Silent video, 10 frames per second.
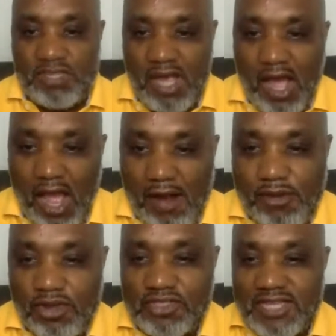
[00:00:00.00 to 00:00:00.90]

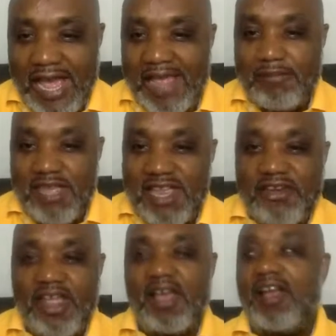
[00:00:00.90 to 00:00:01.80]
Scarborough,
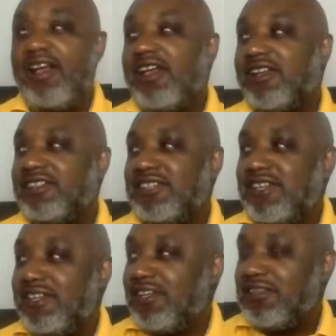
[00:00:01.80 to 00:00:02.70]
Siberia.
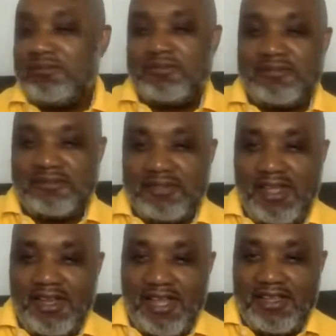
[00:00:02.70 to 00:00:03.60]
See?
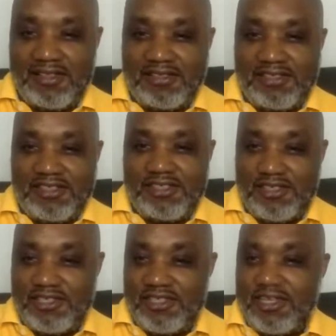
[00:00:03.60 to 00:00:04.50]
I like to. She
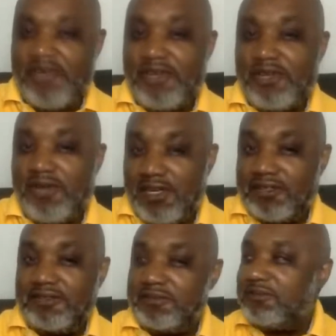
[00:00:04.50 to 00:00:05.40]
says she's a real
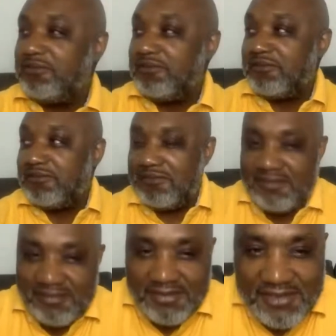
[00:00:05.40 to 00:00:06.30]
one.
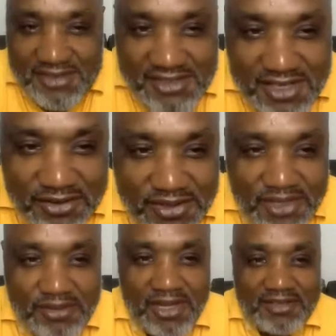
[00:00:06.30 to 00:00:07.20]
She's a
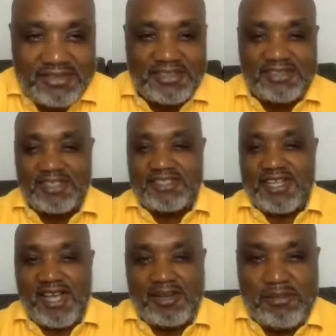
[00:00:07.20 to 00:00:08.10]
real one. She says
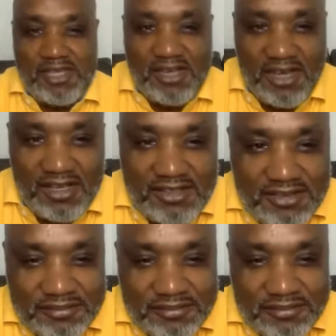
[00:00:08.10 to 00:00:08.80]
Siberia.